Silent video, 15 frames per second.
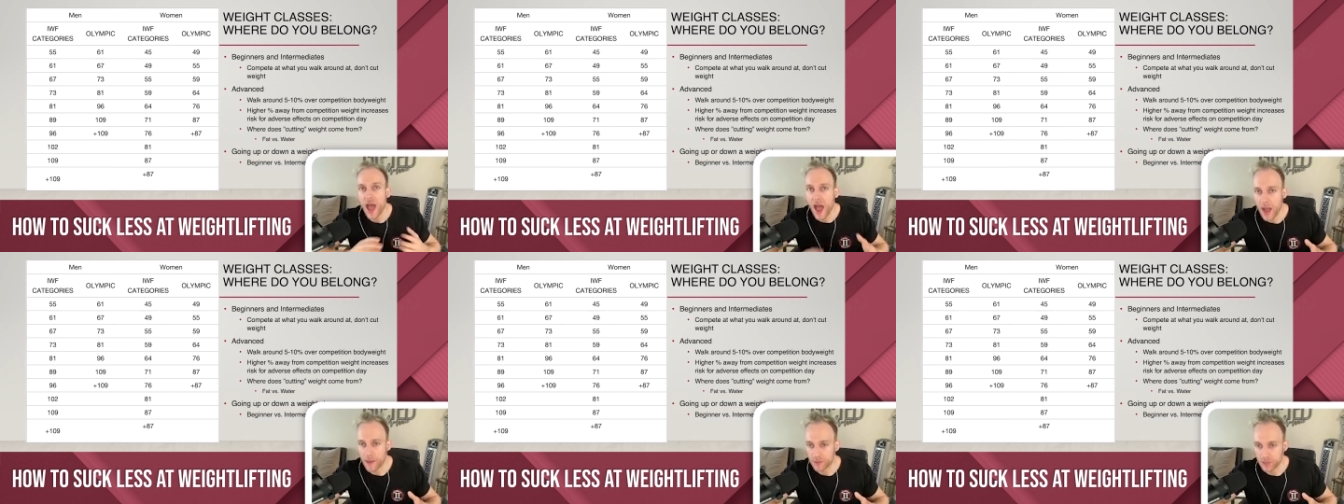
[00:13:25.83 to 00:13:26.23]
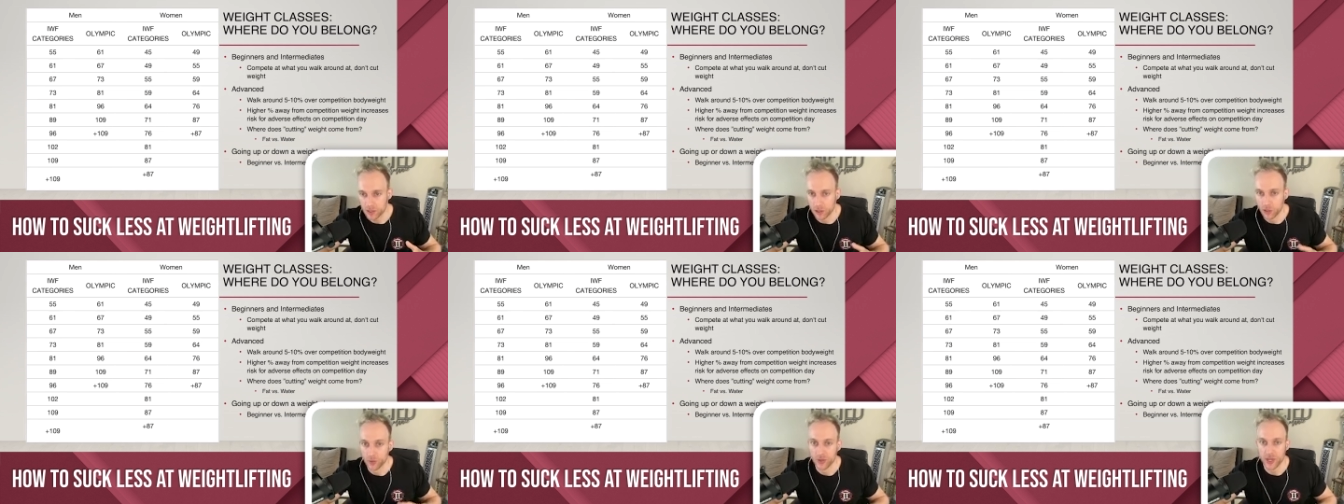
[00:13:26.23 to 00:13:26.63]

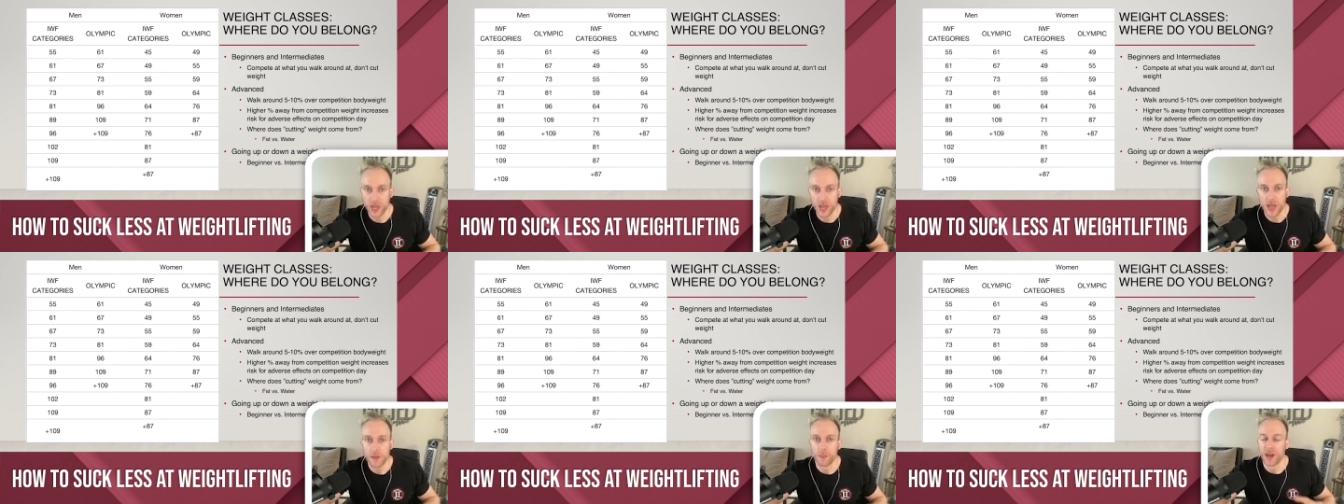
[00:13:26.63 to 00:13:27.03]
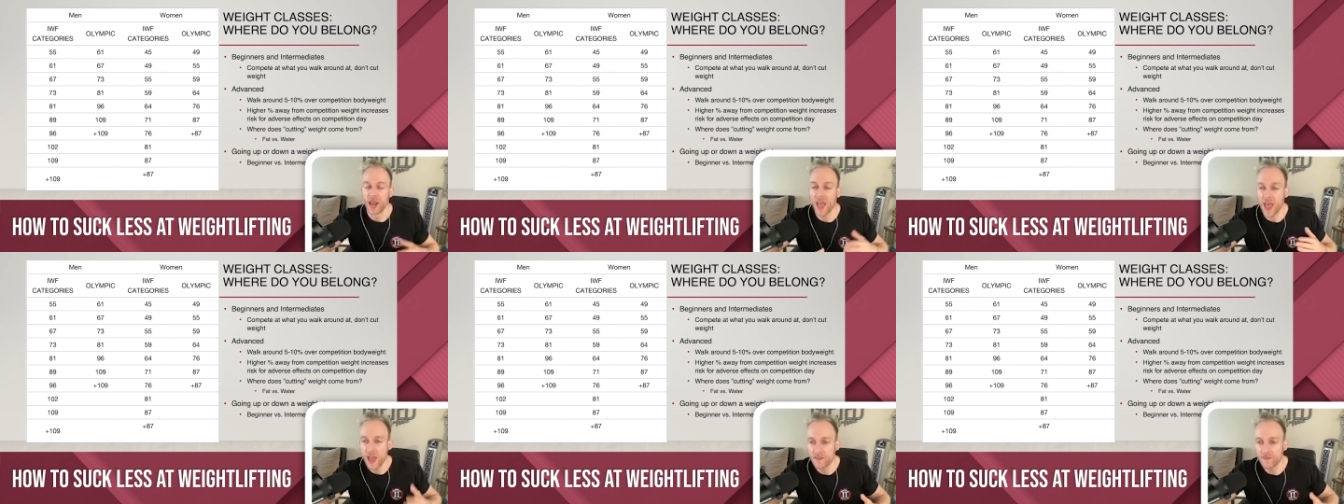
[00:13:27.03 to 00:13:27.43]
Absolutely. But
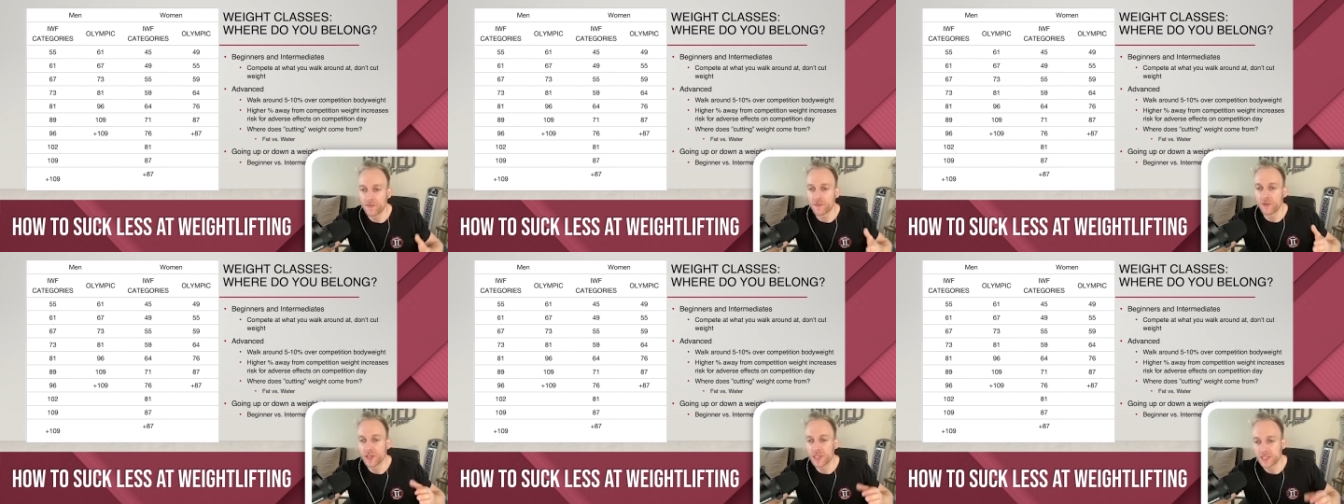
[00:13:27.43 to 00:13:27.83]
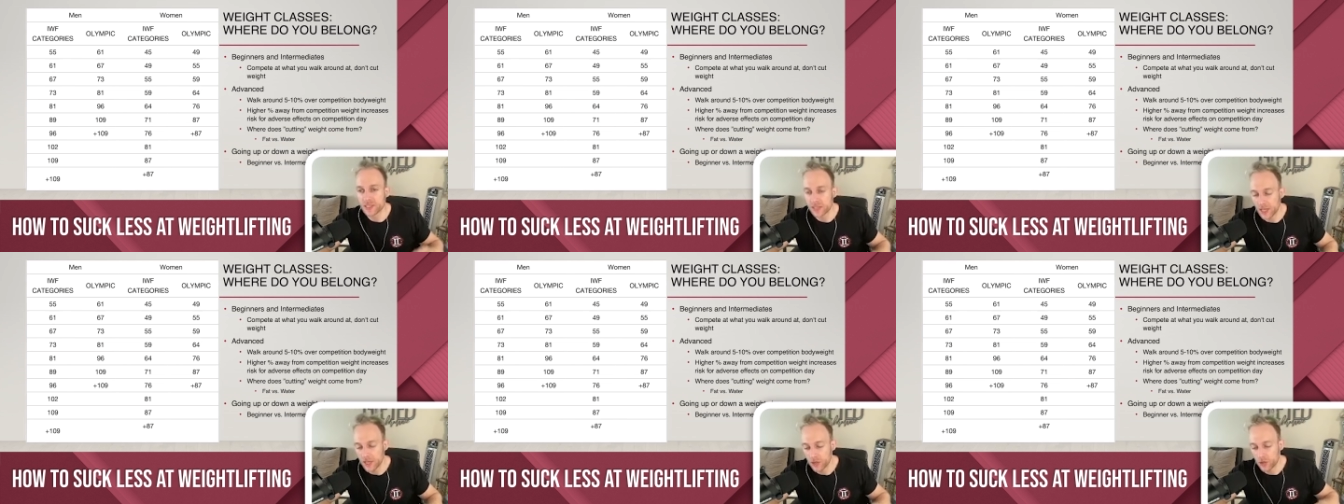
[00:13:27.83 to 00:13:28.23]
every
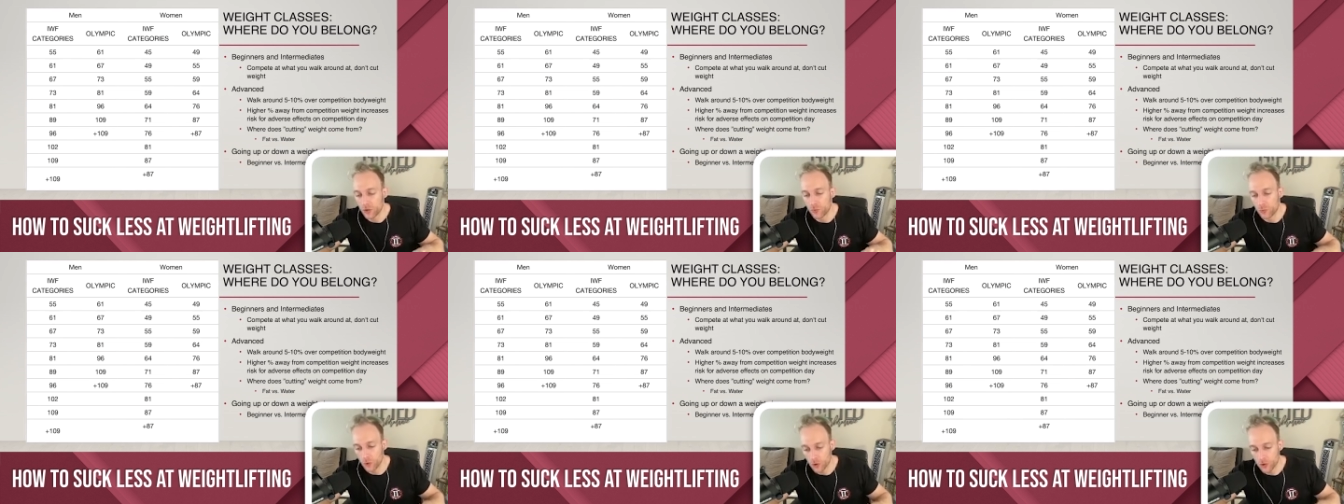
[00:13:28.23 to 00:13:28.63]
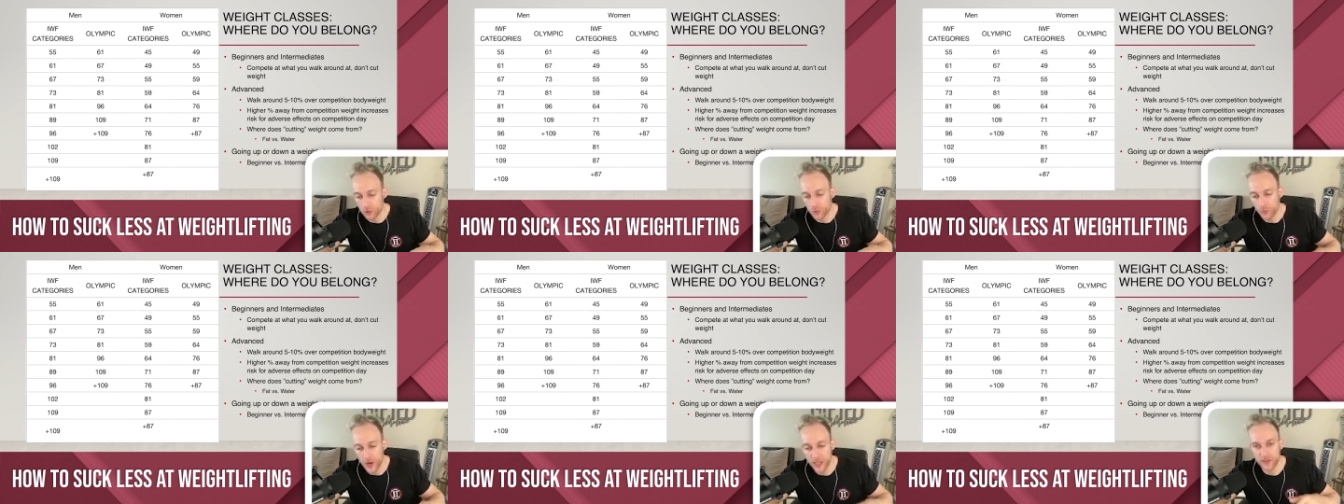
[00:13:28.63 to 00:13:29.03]
single
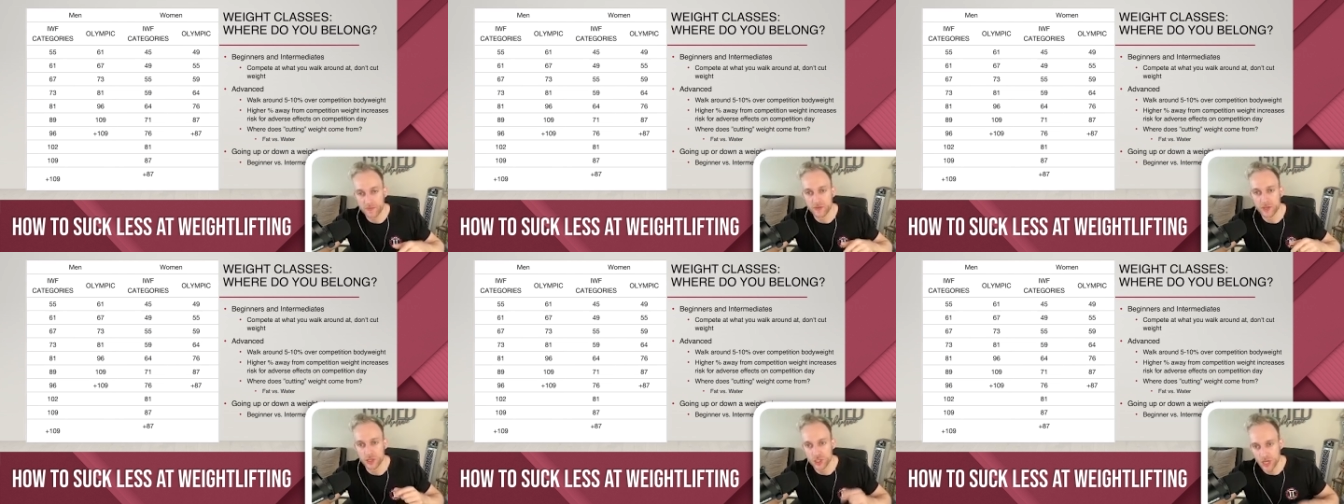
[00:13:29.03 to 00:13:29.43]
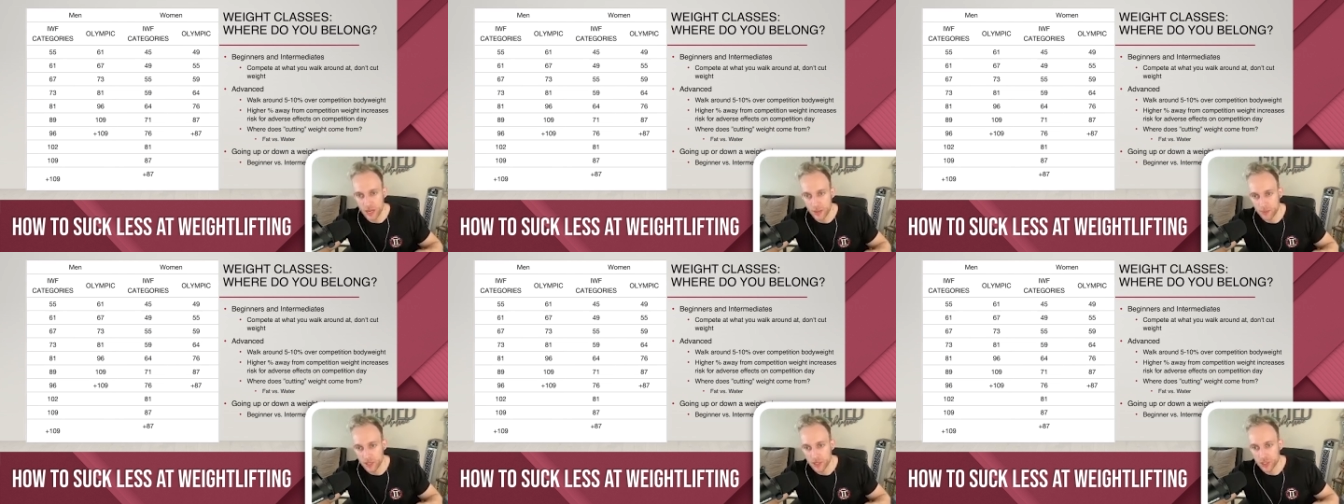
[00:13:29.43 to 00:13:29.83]
World Weightlifting
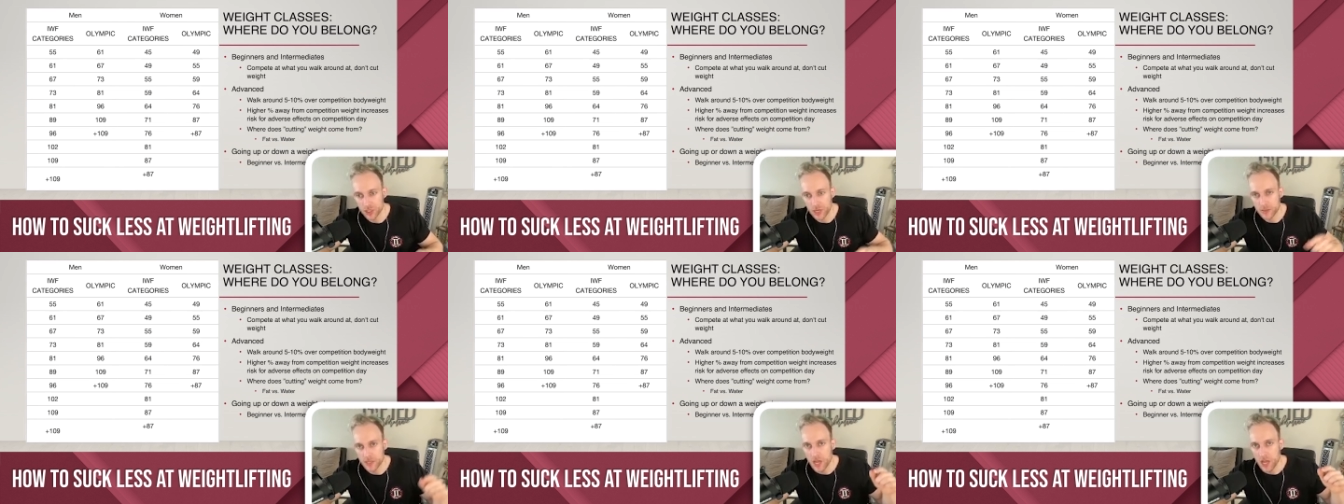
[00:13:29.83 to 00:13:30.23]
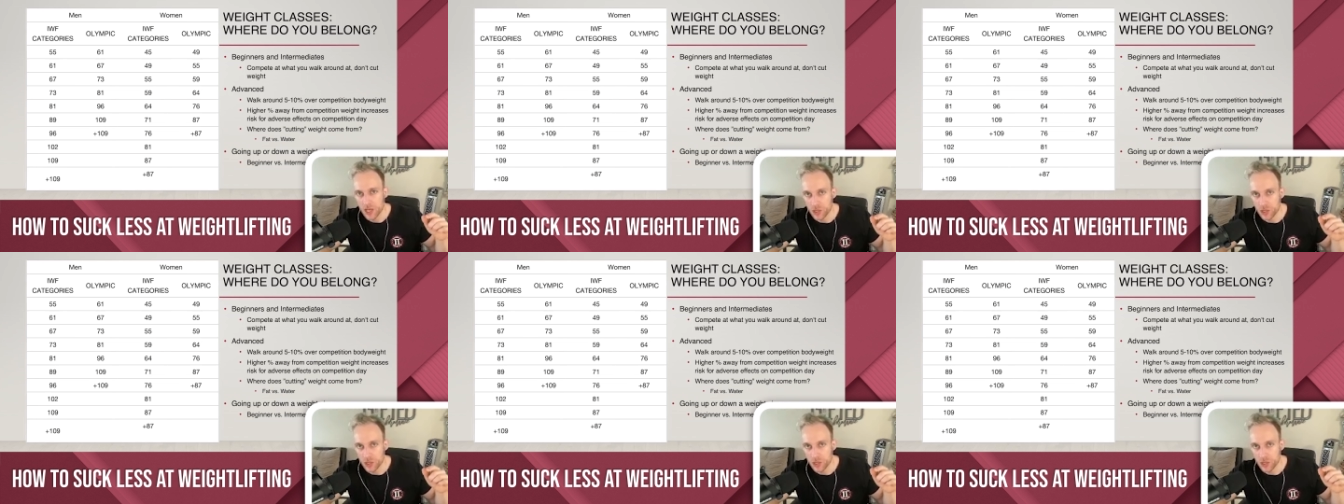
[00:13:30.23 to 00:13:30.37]
Championships,